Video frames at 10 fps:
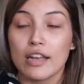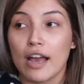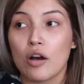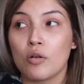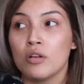
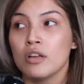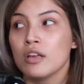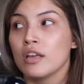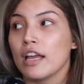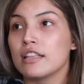Now,
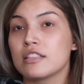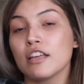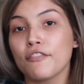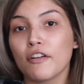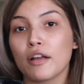it's
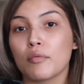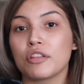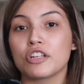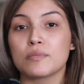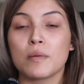different
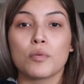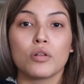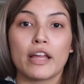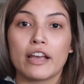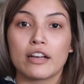when there's
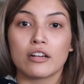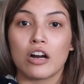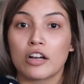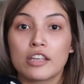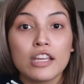people like
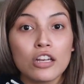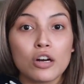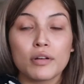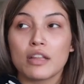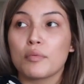on
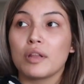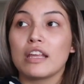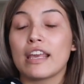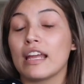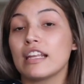keto and they
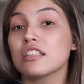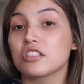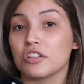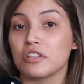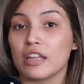really can't eat
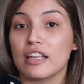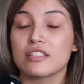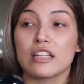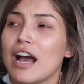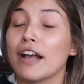certain
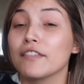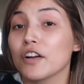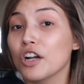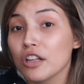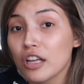things. I've
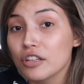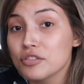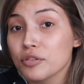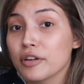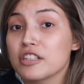heard a lot of
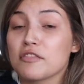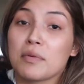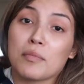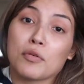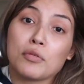stories of
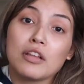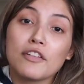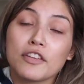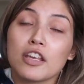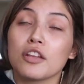people who
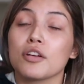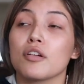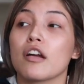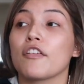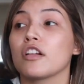love keto.
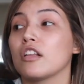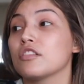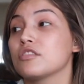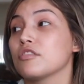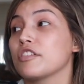I've heard a lot
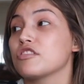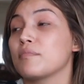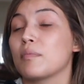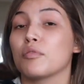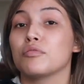of stories
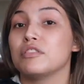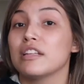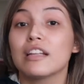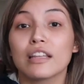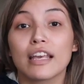of people who
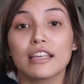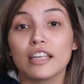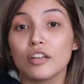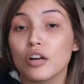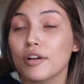didn't like
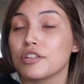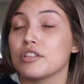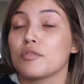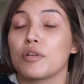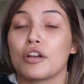keto and
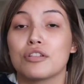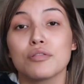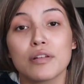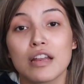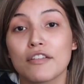didn't want to
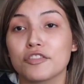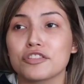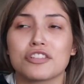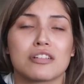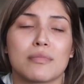do it after
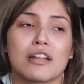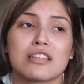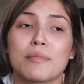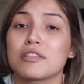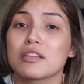a certain amount of
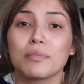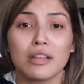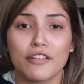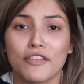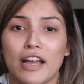time. It's
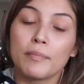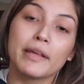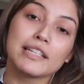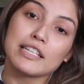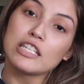completely fine
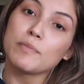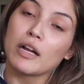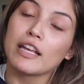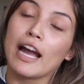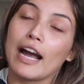because each
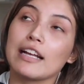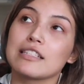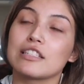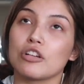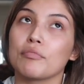body
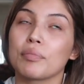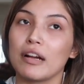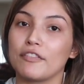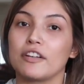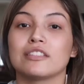has its own
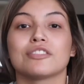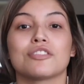preference.